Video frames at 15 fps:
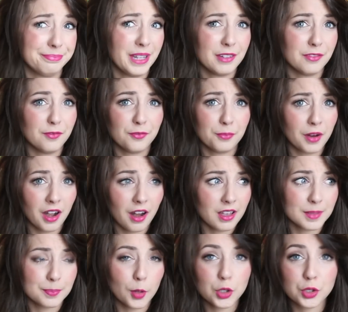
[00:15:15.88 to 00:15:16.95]
if
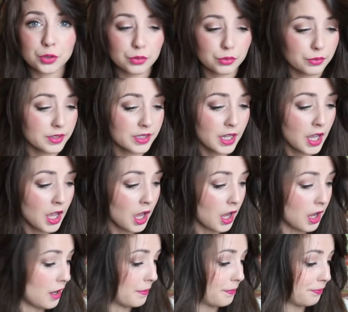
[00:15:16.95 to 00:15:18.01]
glass bottles
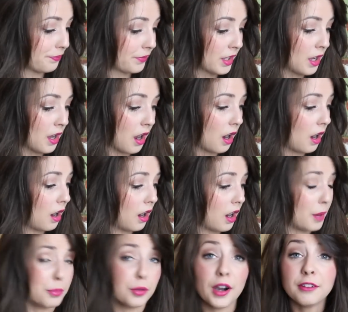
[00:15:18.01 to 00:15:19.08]

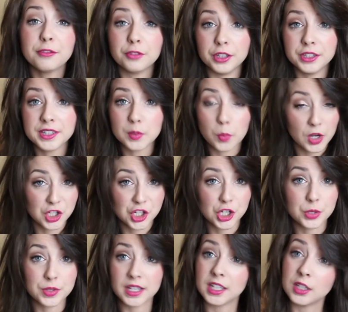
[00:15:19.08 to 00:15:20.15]
are a preference when
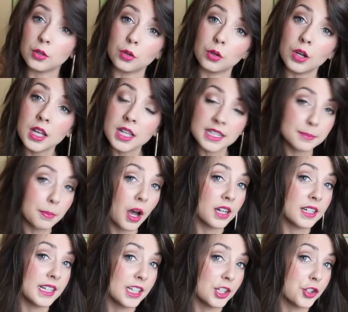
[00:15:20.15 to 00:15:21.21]
choosing your
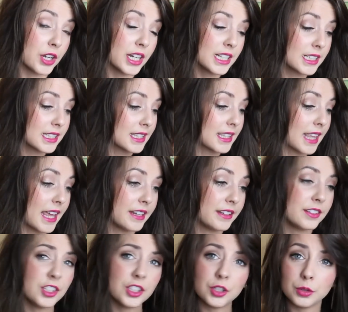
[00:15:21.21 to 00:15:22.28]
sparkling drinks,
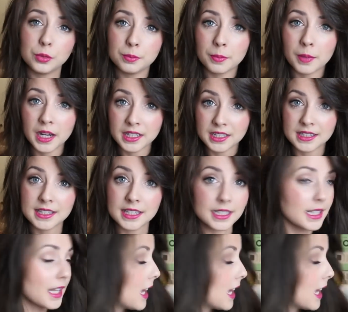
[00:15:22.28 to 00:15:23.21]
then you might consider